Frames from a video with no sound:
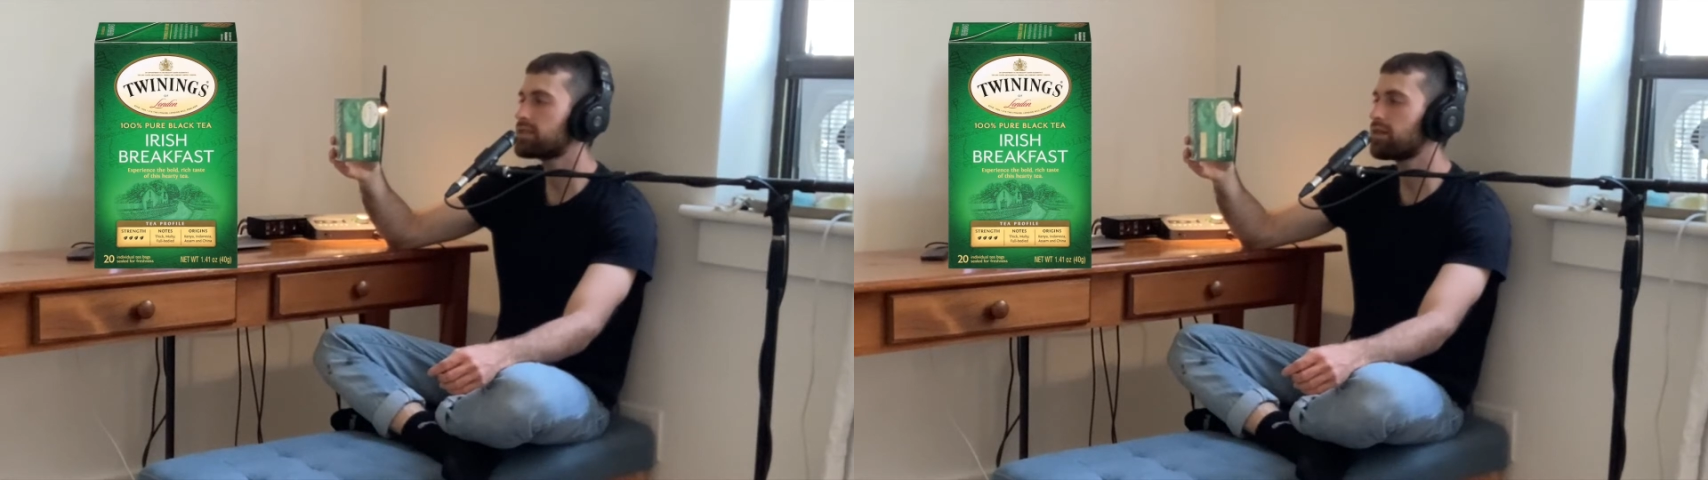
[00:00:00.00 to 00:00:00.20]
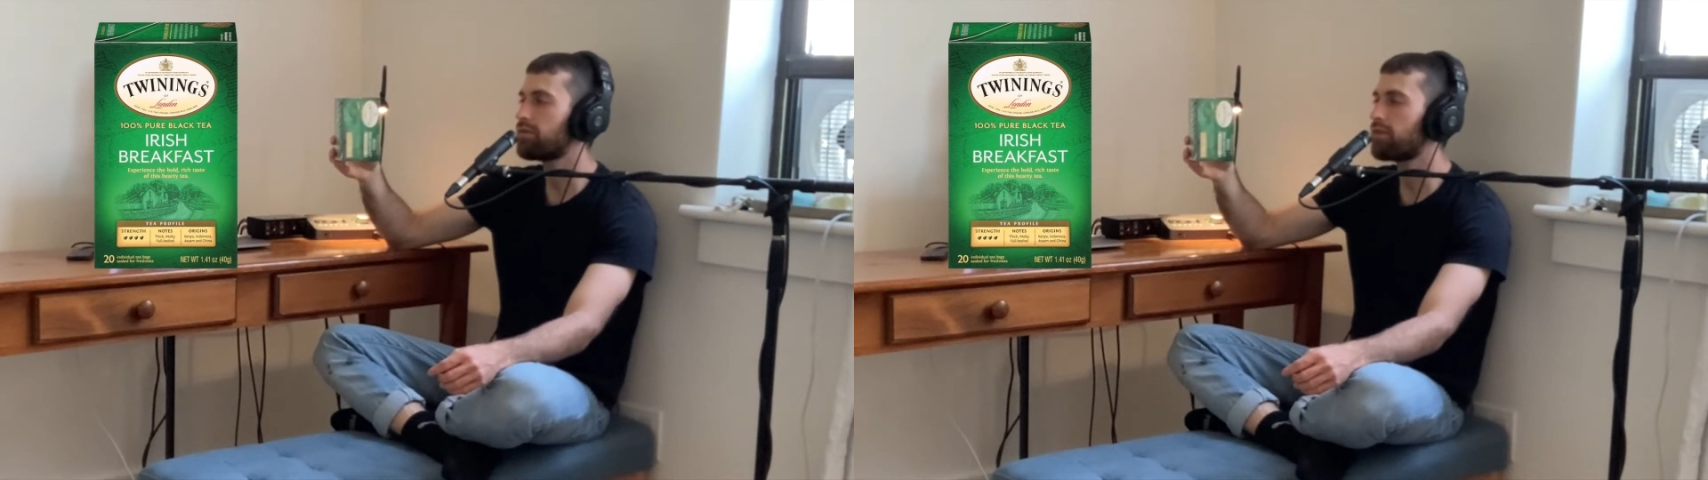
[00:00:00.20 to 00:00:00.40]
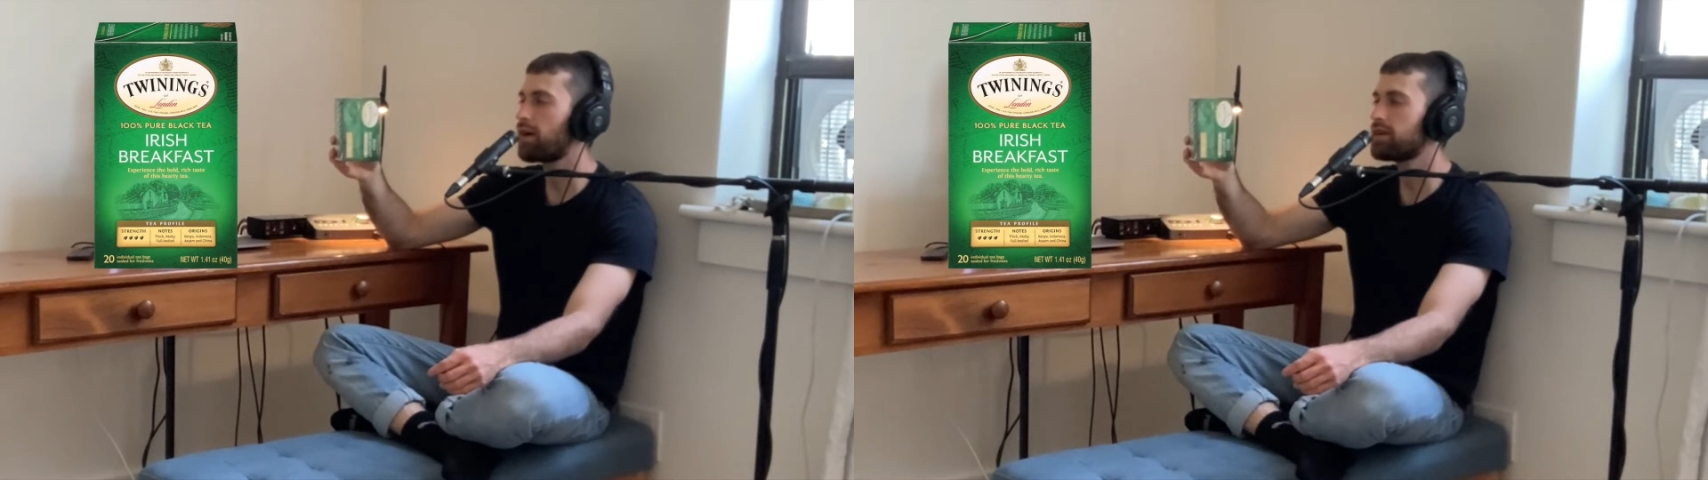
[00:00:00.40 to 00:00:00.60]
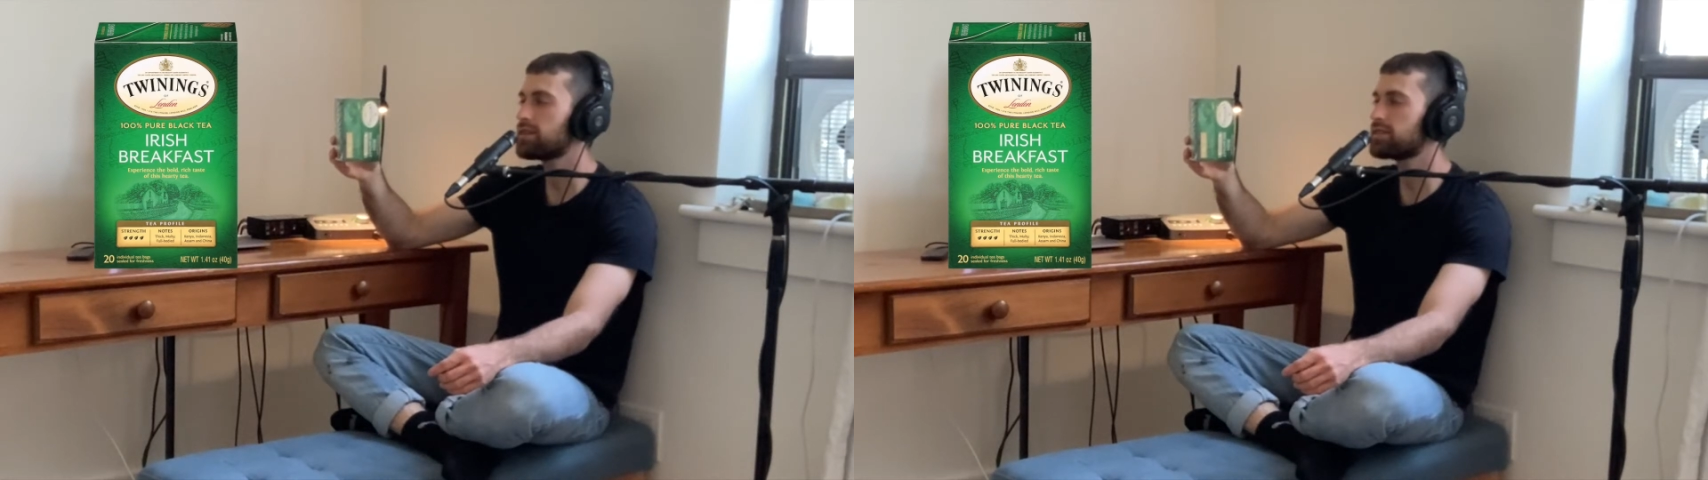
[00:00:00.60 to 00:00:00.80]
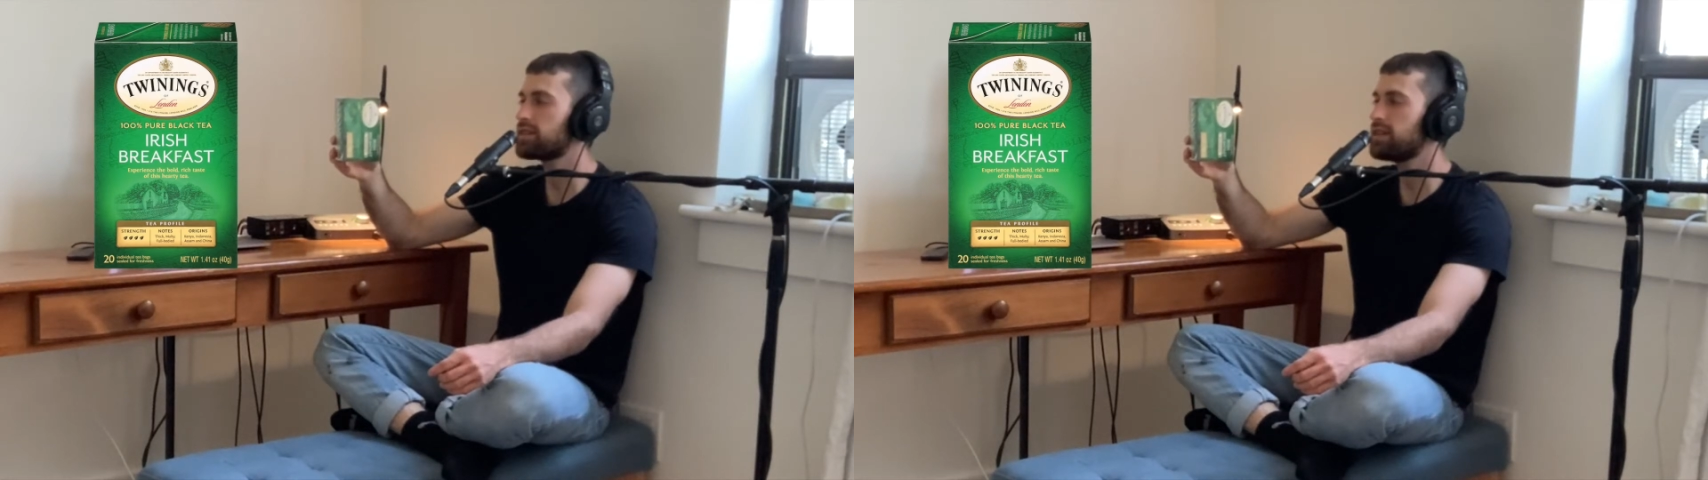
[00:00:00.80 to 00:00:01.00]
the
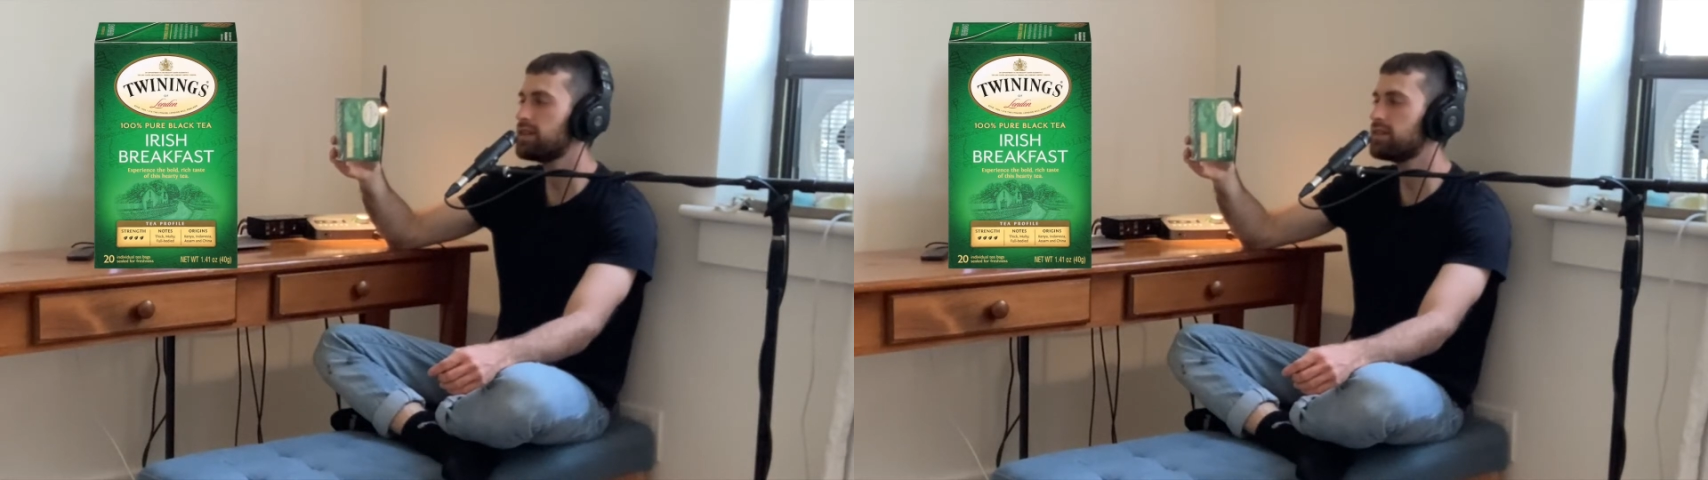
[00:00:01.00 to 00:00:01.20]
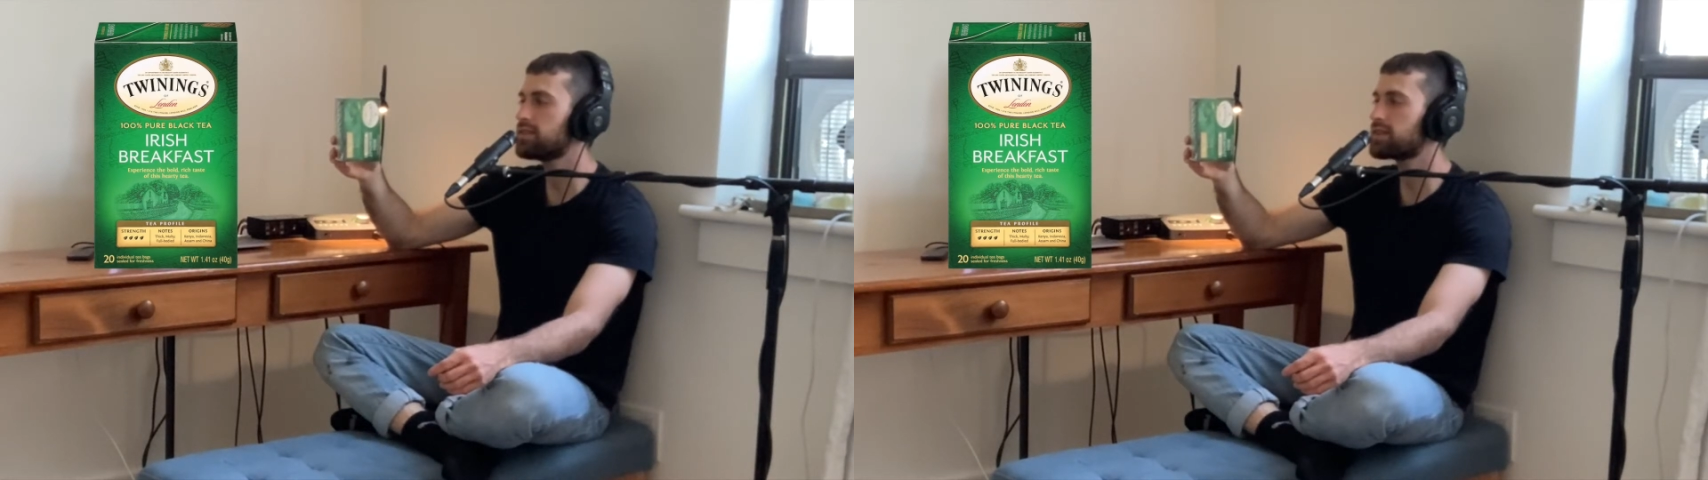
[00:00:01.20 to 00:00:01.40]
finest teas